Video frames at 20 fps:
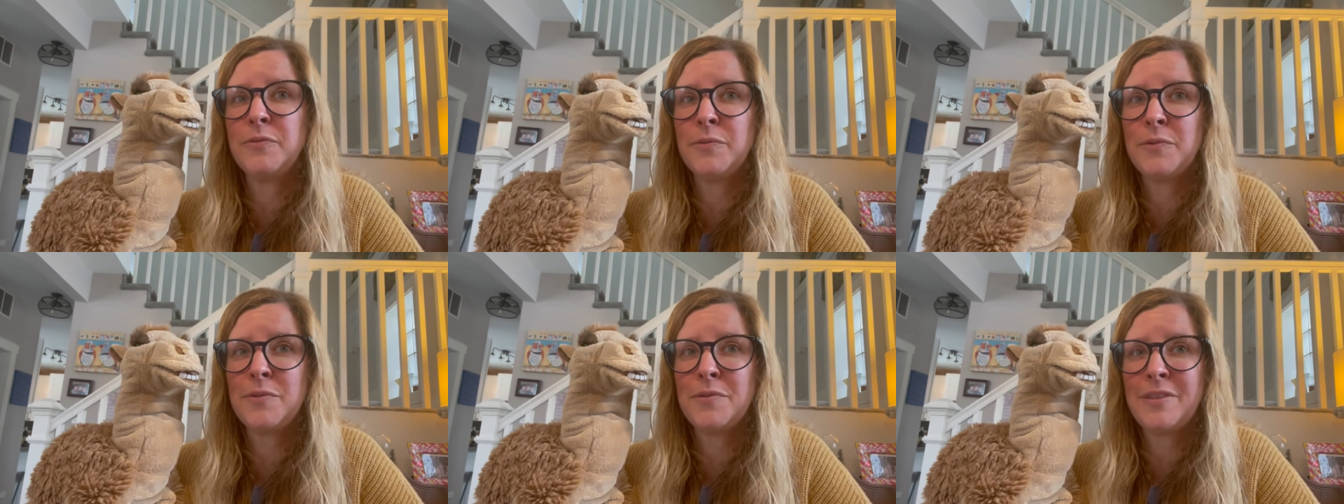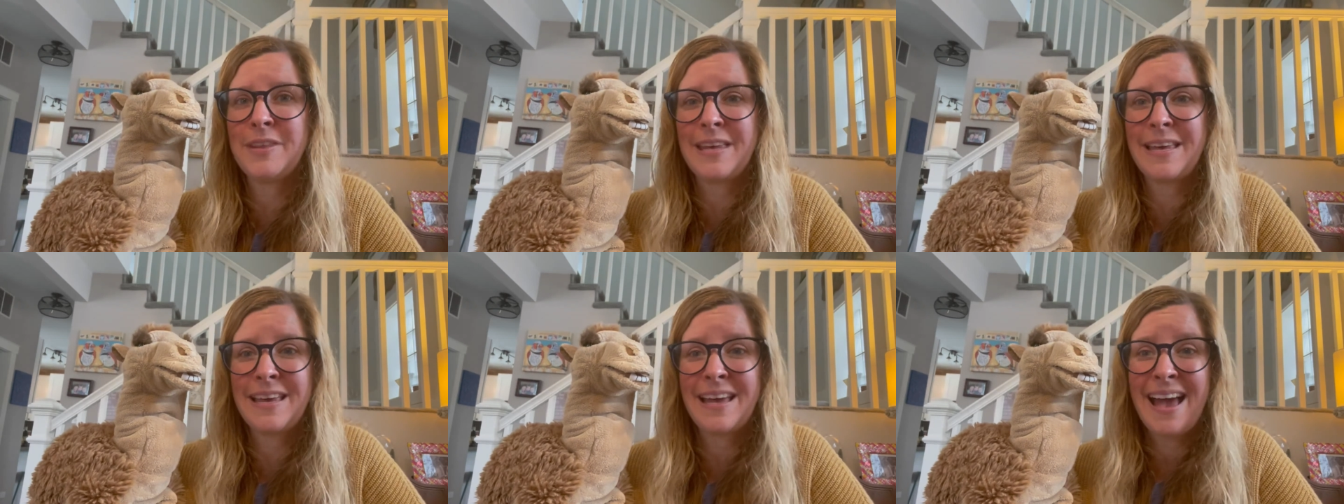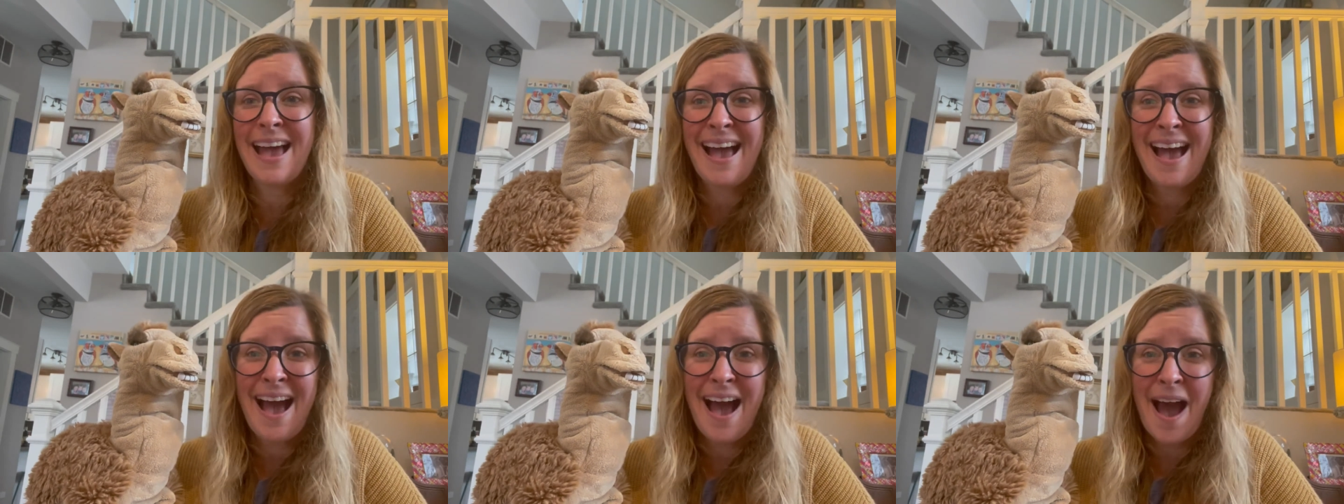Ruthie.
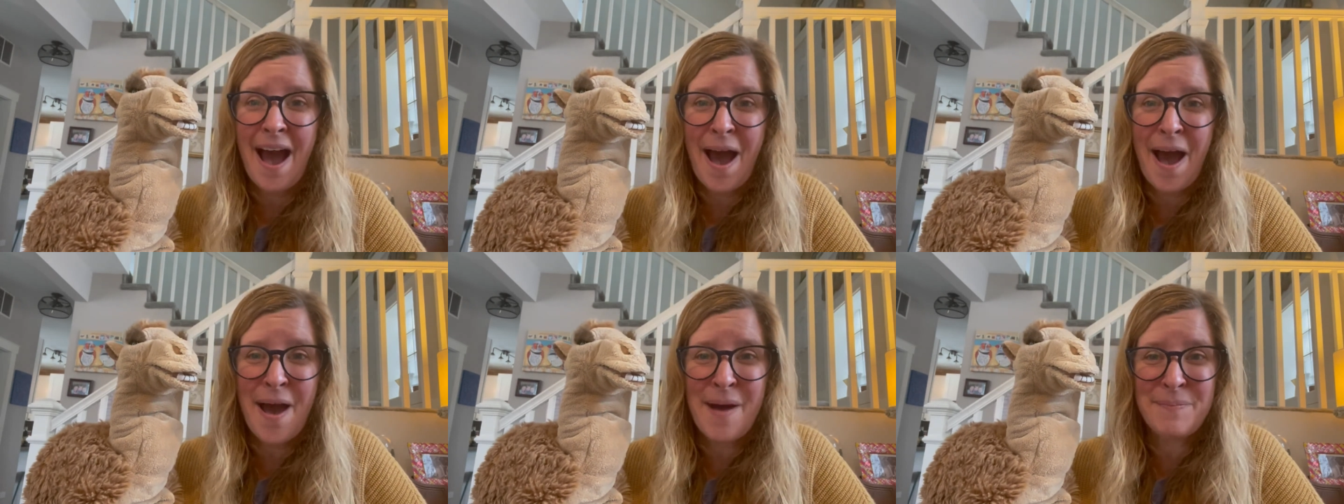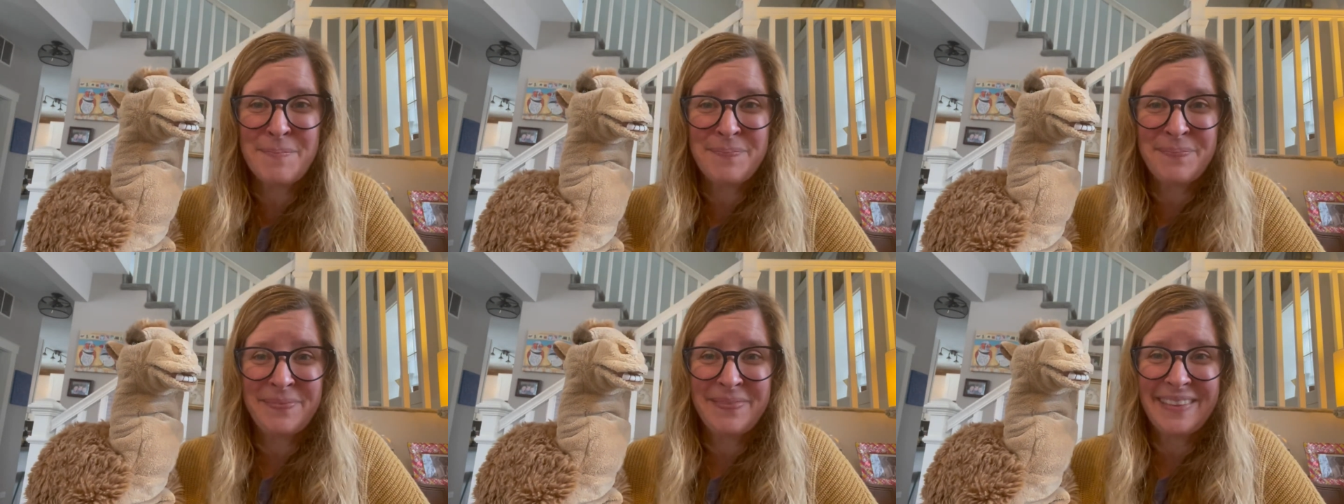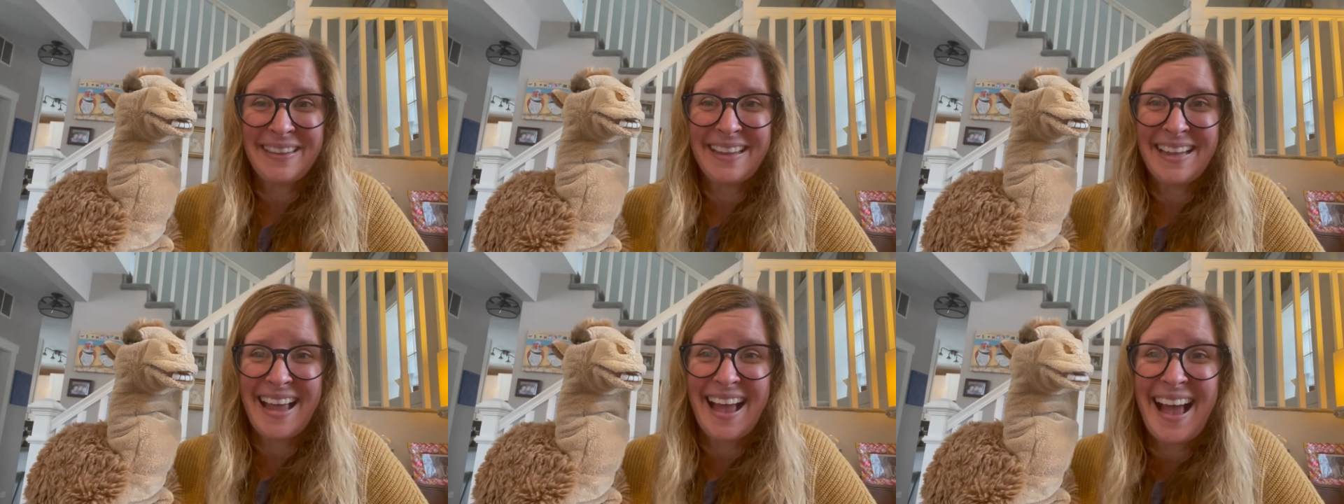Um,
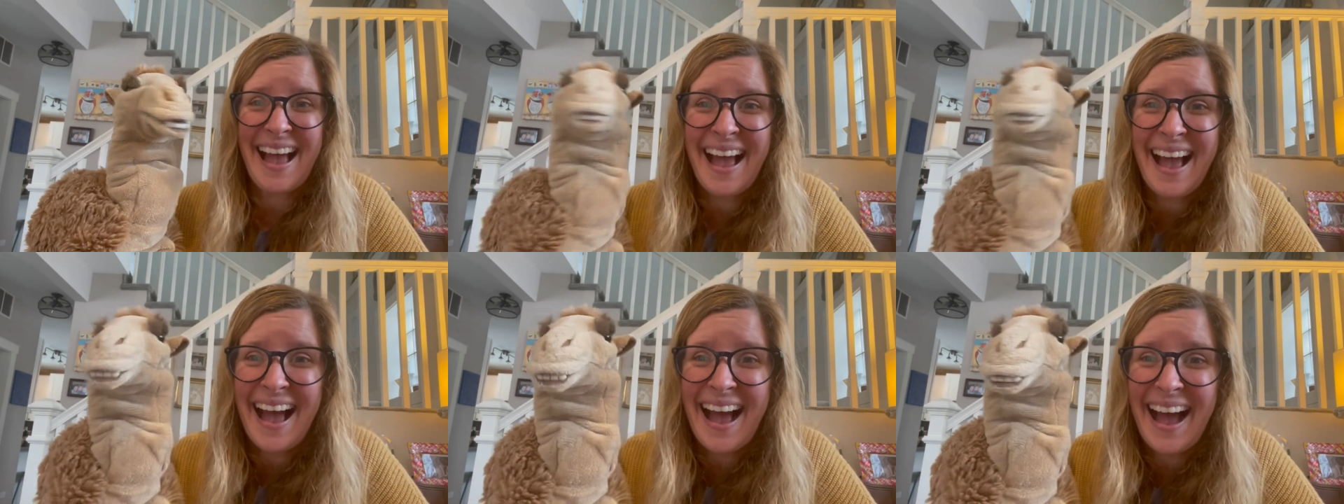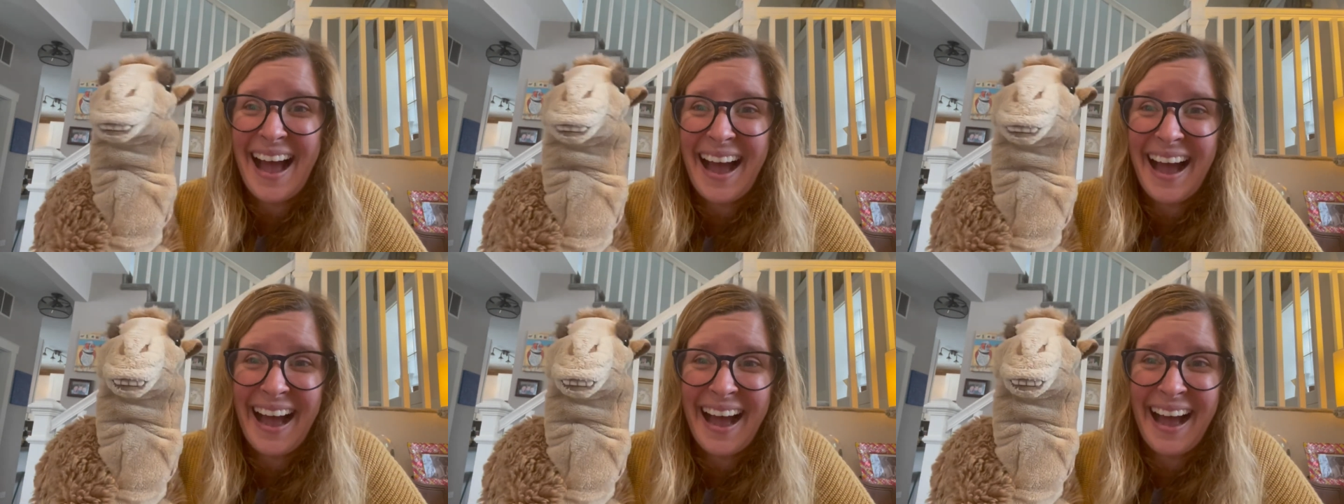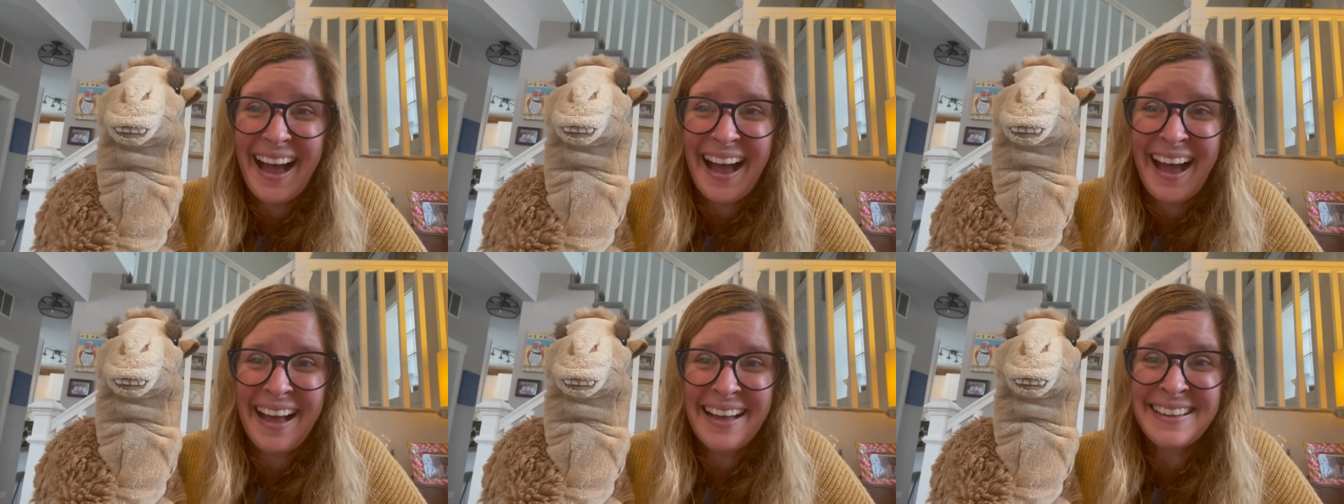
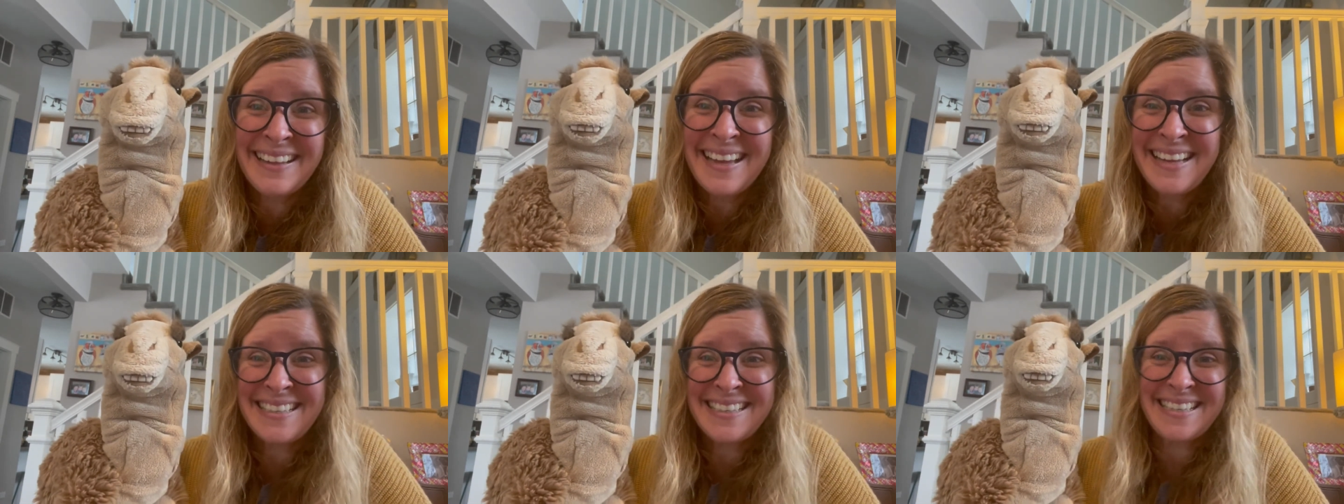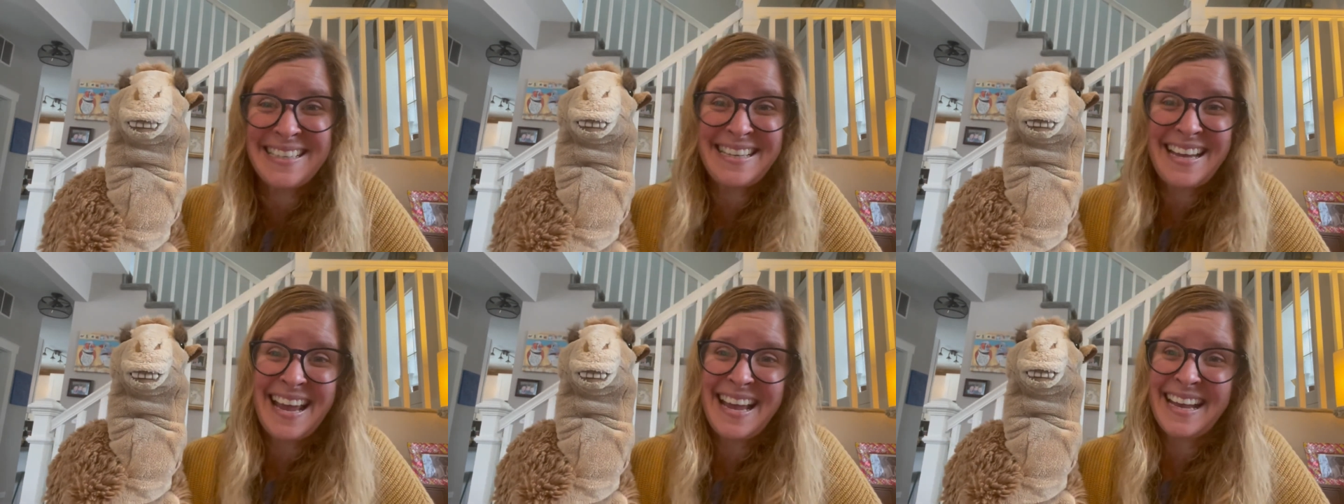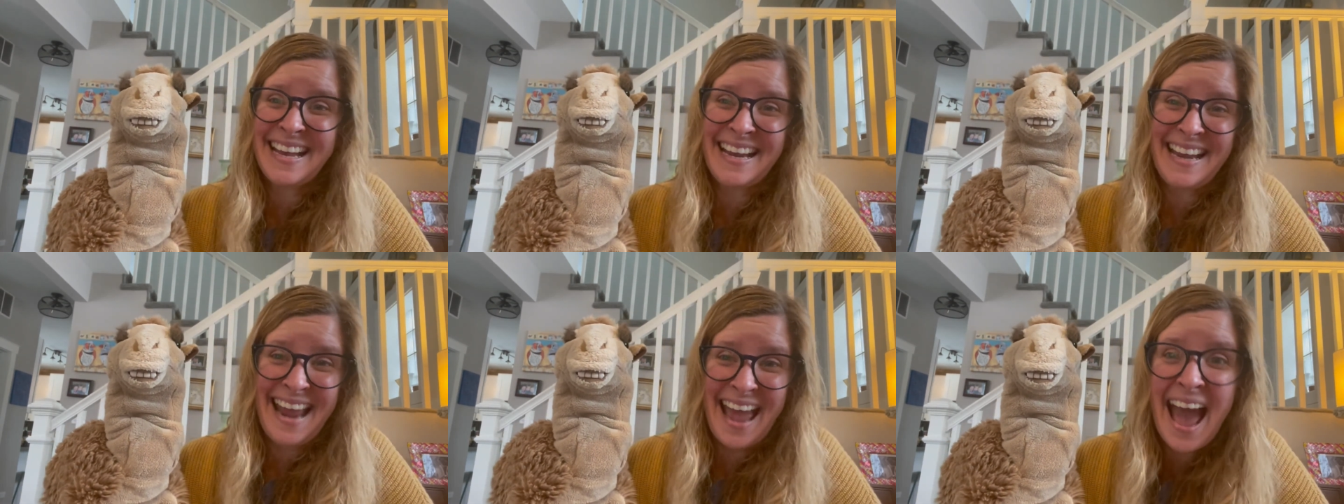I like to take
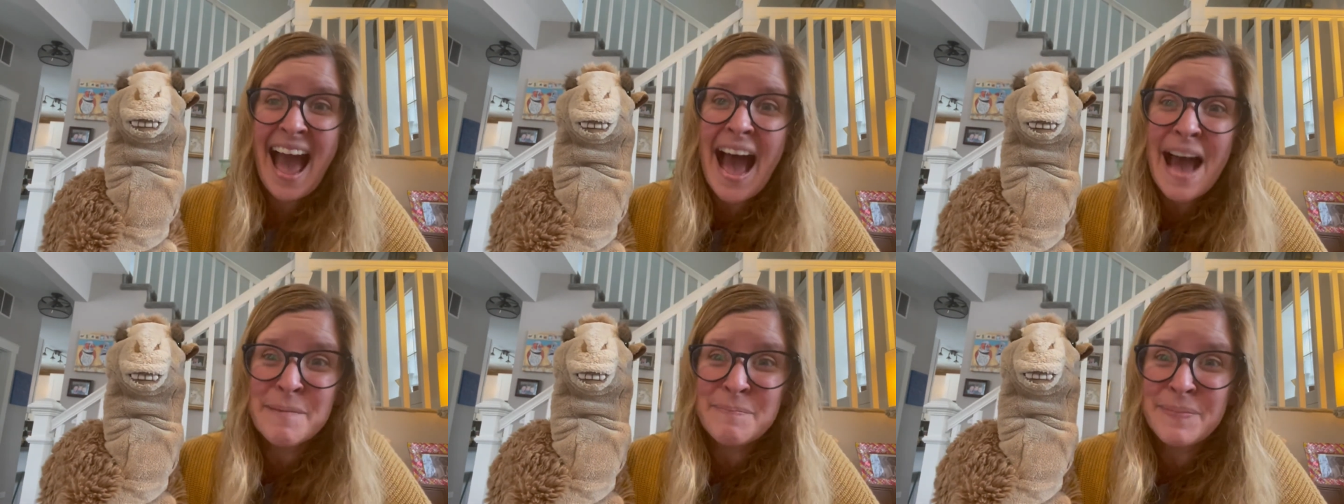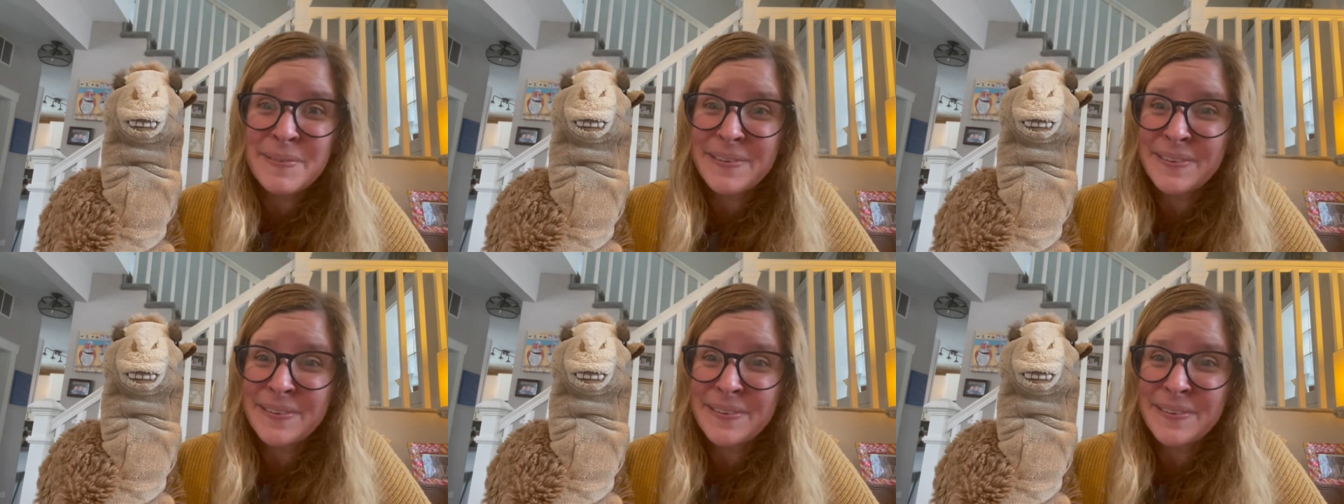a nap